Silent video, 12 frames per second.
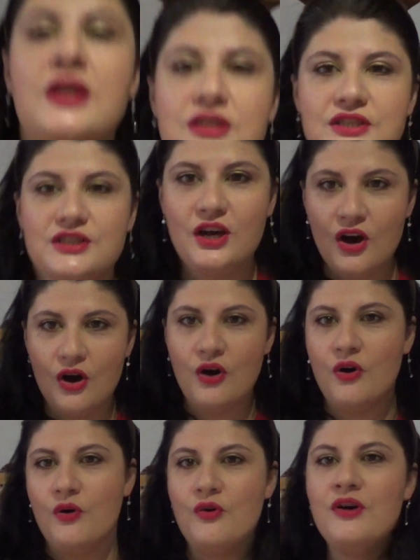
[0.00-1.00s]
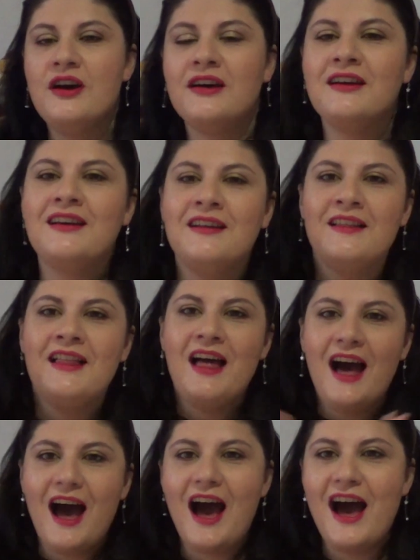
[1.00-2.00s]
So
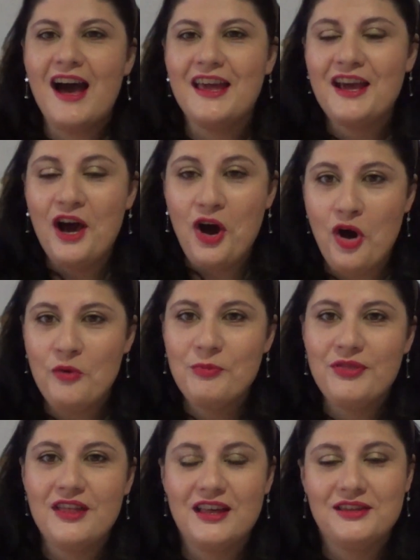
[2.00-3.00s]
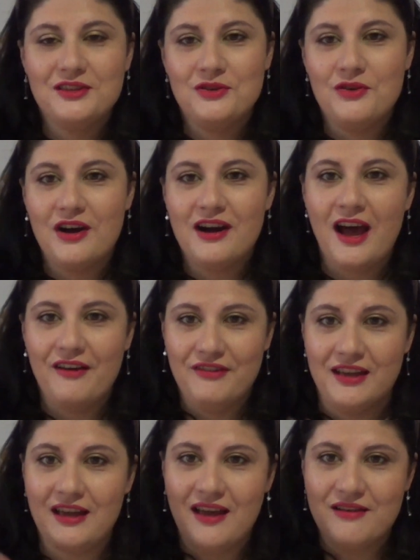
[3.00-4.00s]
I hope that you are
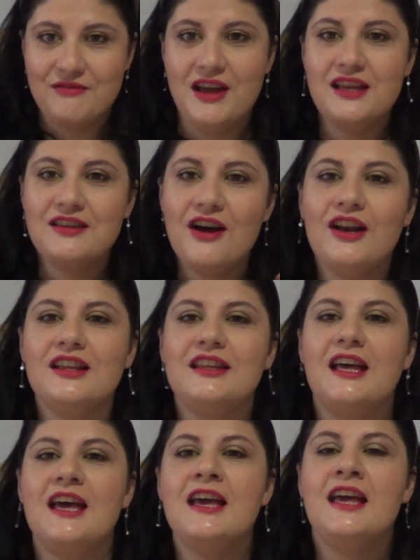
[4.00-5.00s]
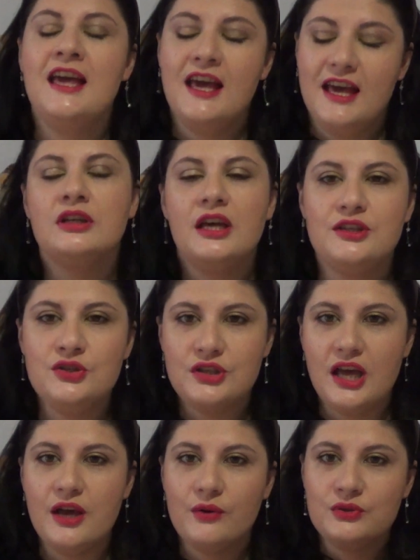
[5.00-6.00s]
having a great holiday. And
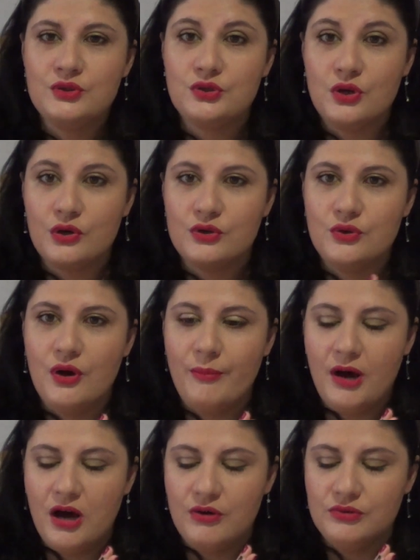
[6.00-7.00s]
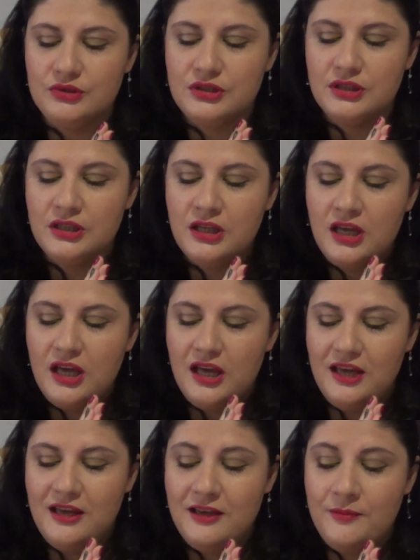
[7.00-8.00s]
today I want to talk to you about
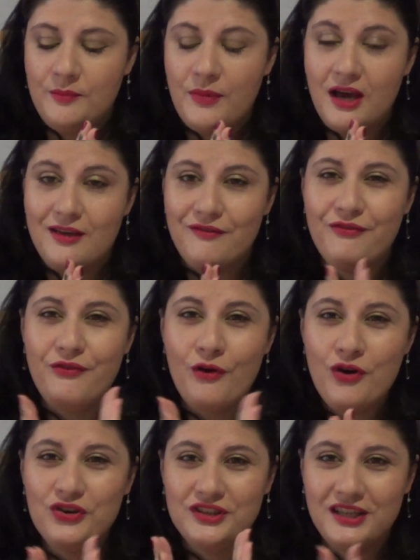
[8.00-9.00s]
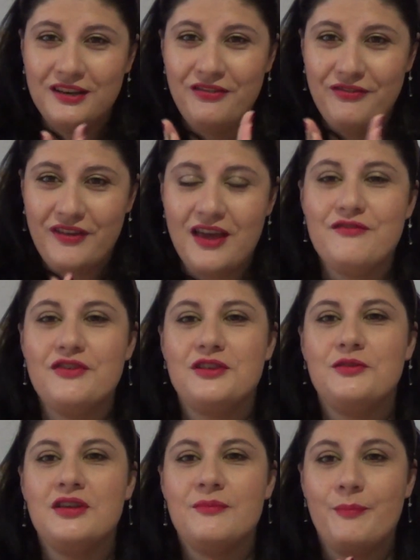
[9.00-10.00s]
my 14
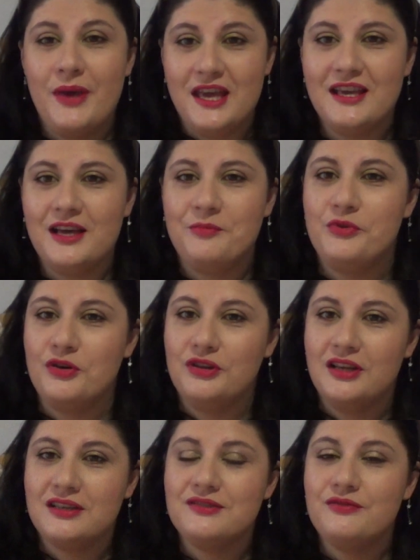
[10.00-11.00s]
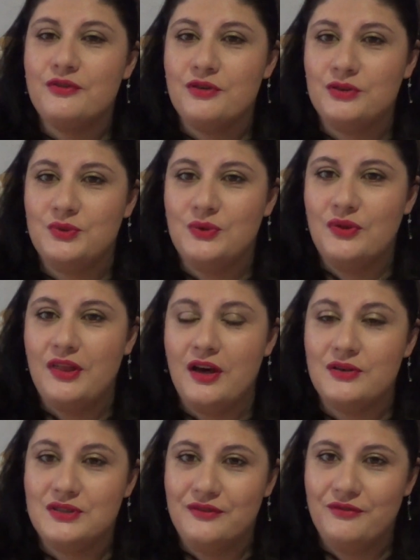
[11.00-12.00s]
favorite makeup products for
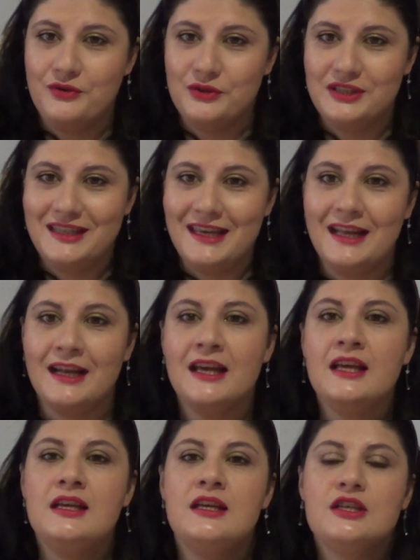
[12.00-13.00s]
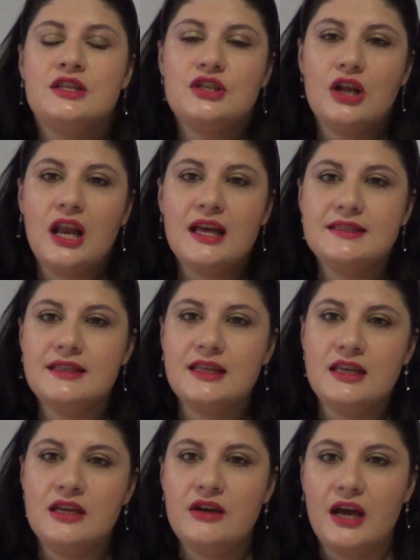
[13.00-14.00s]
2014. So last
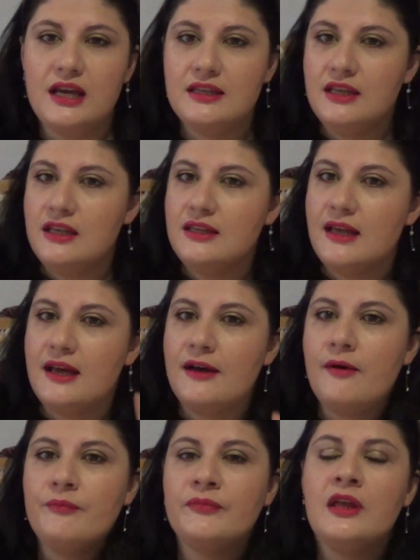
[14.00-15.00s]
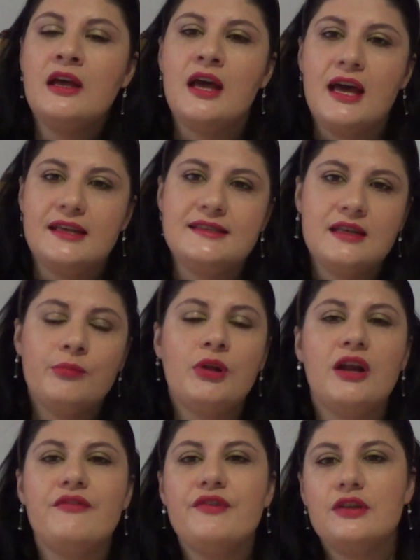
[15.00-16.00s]
year I did a
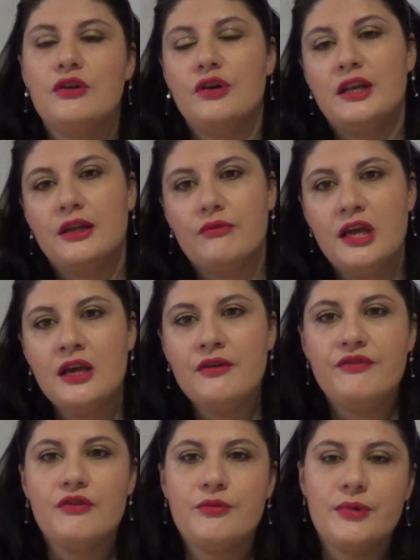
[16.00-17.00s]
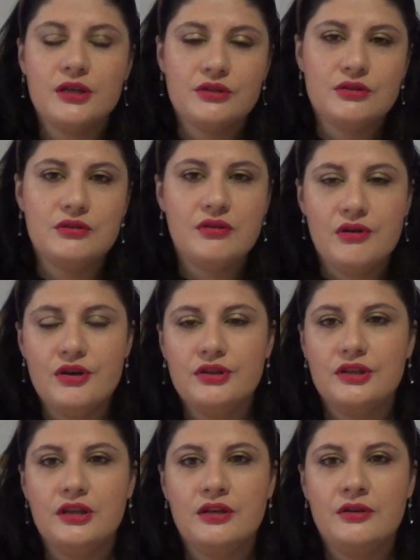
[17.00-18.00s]
similar video in Greek for my
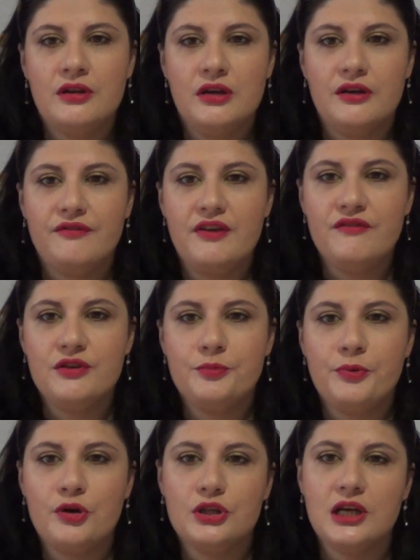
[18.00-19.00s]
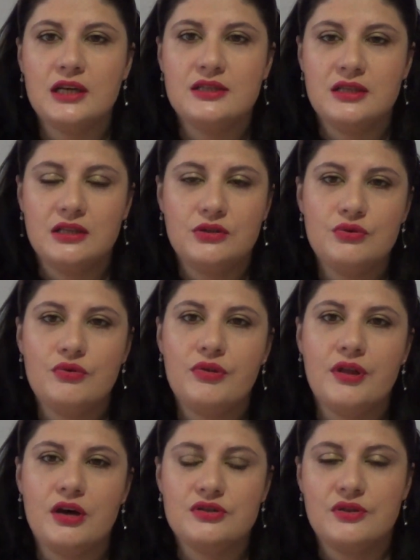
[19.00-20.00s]
13 favorite products in
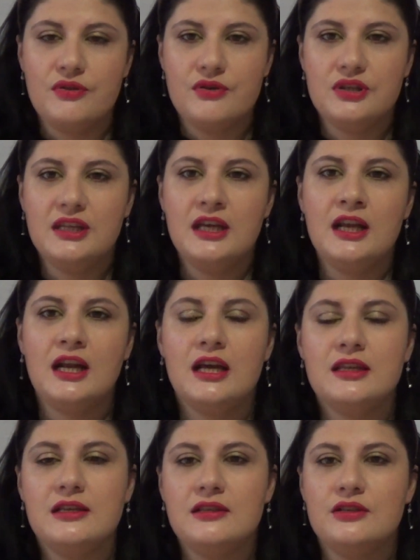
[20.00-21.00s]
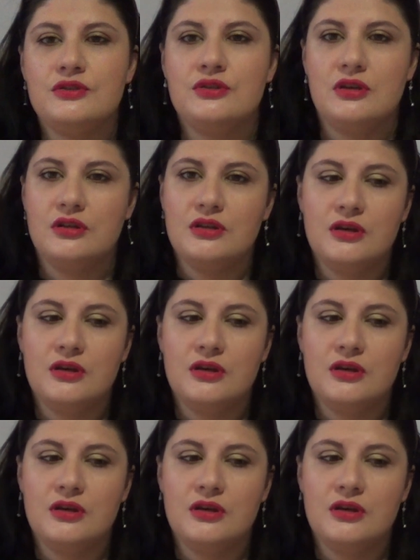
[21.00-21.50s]
2013, and I did it